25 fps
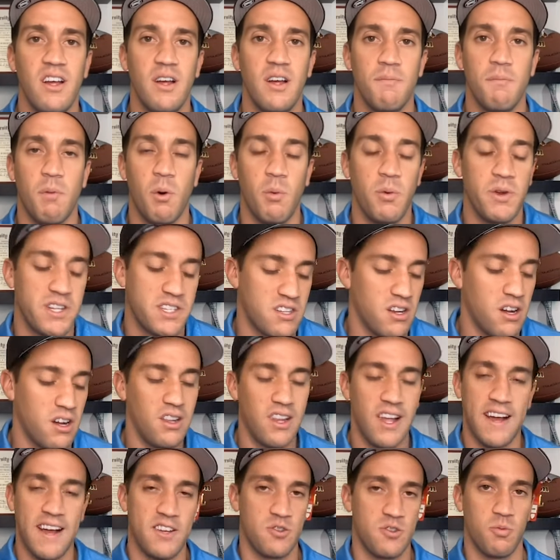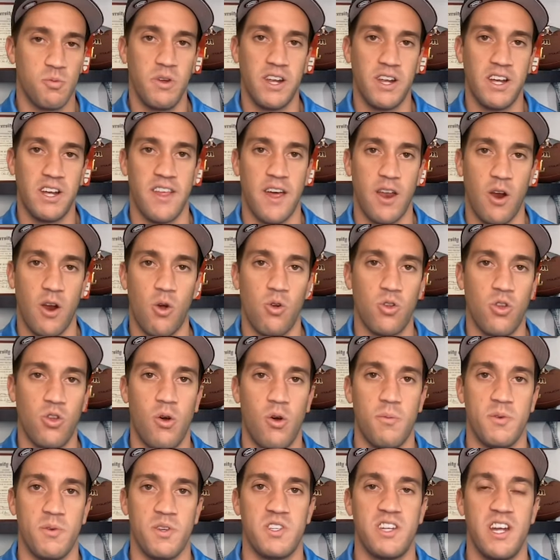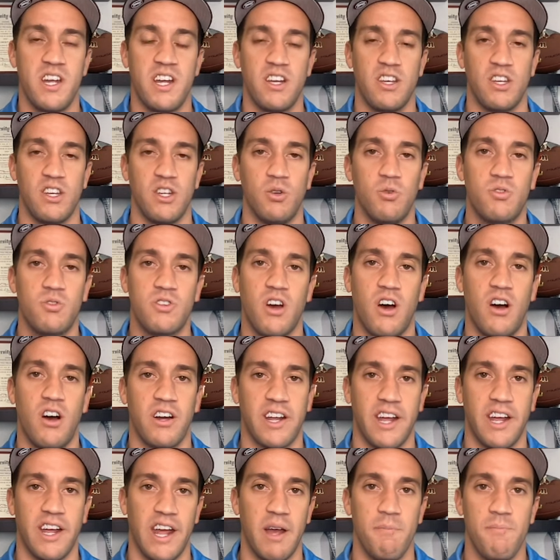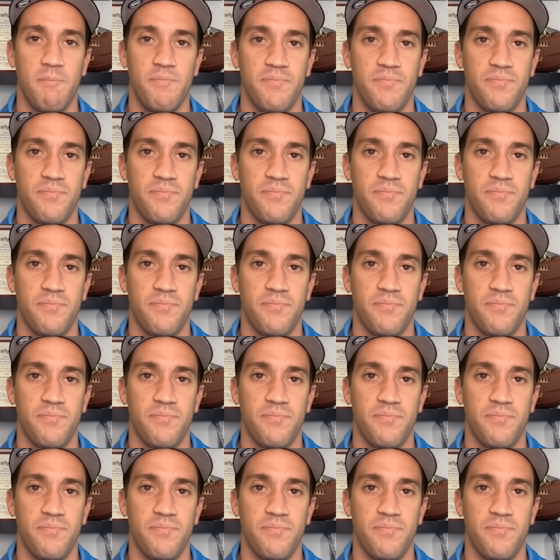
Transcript: but we saw last week in that Oklahoma State and Utah game